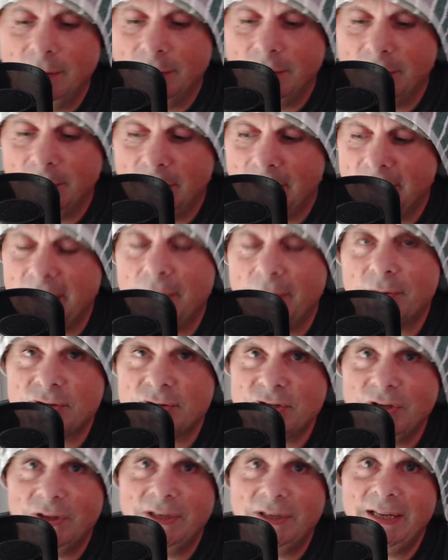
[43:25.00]
There are
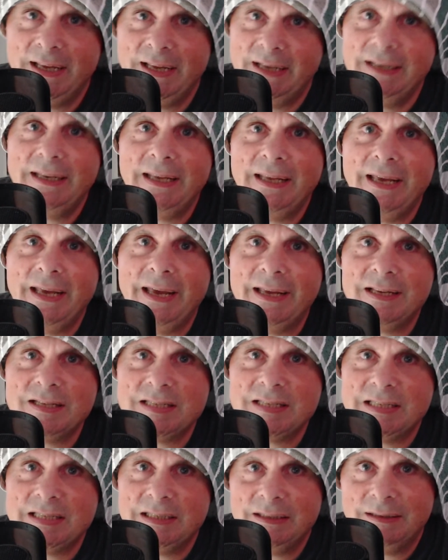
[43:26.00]
certain
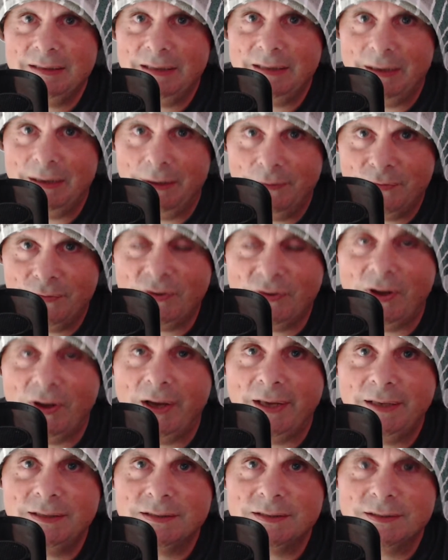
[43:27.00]
NDAs that I've
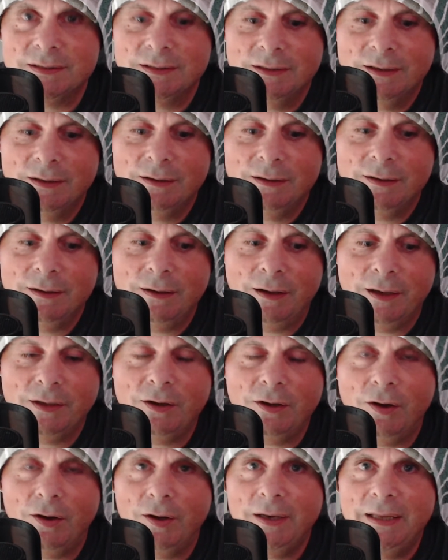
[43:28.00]
signed. I
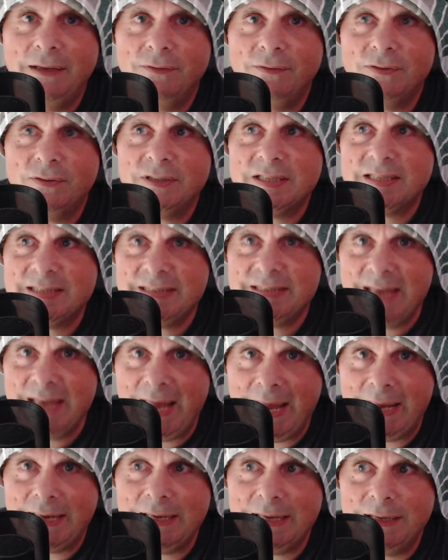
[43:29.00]
can't even
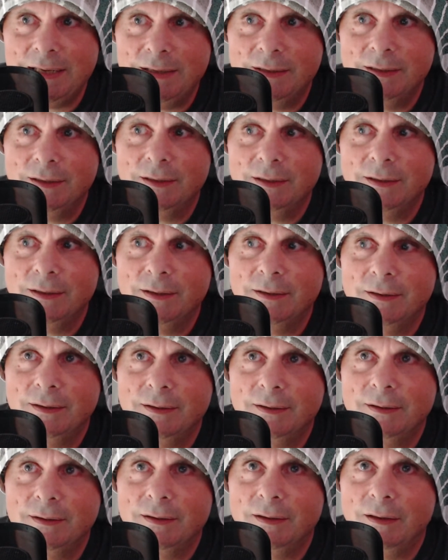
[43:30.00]
say
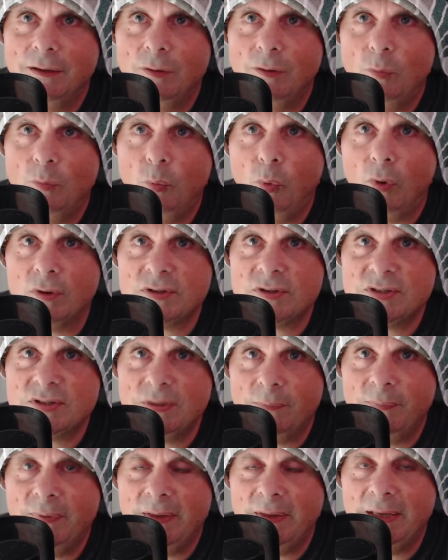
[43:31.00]
what
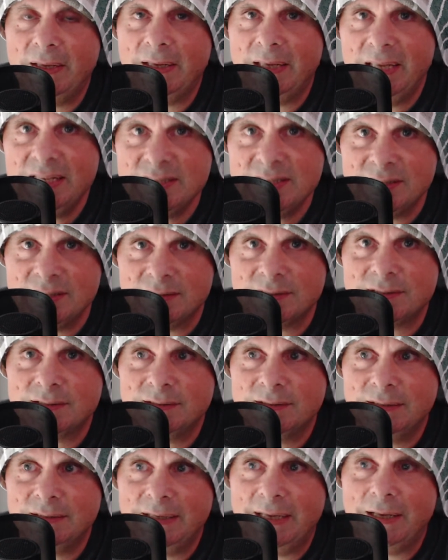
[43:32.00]
something isn't,
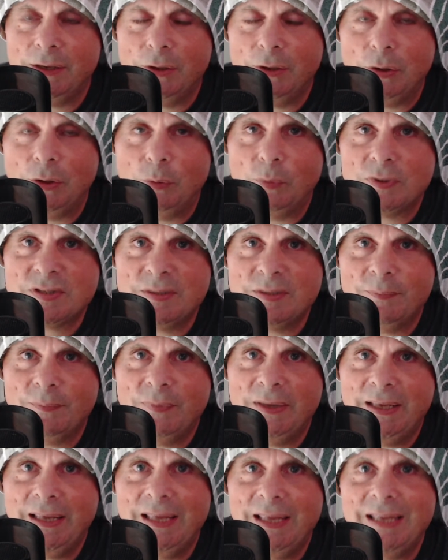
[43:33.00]
let alone what
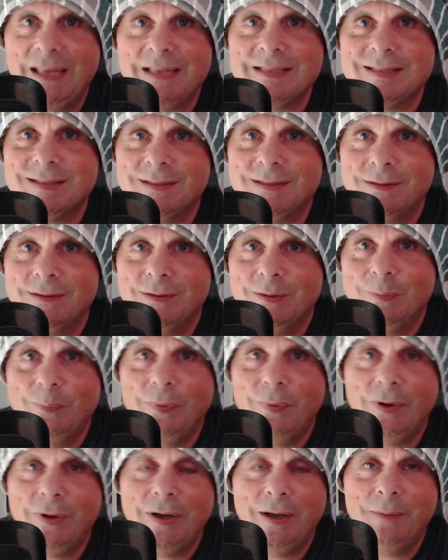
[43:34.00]
something is.
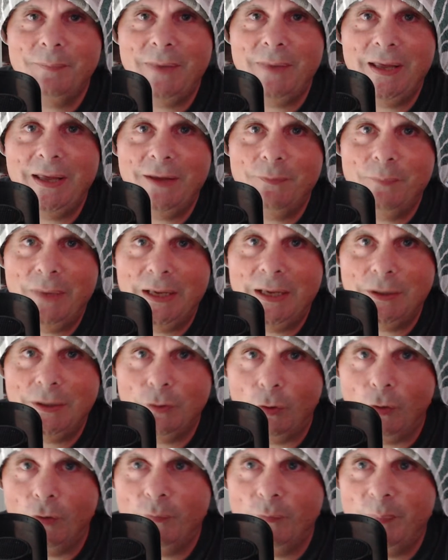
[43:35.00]
But I may or may
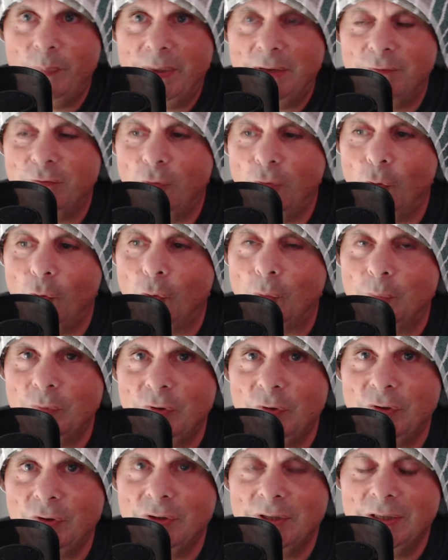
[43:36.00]
not have been
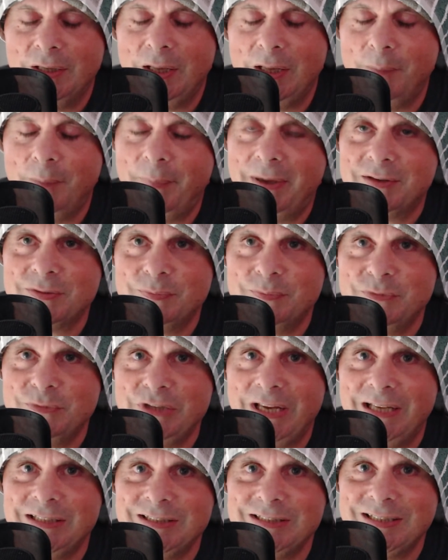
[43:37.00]
informed about some
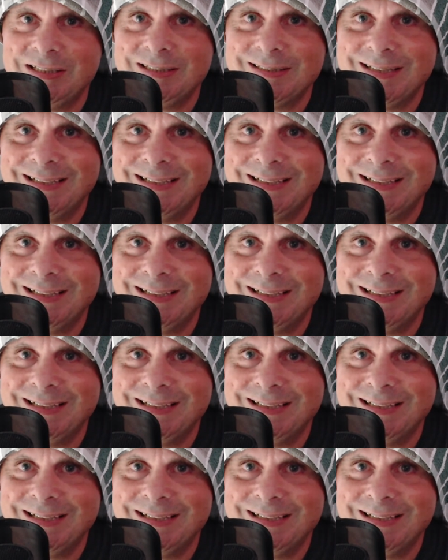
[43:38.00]
changes.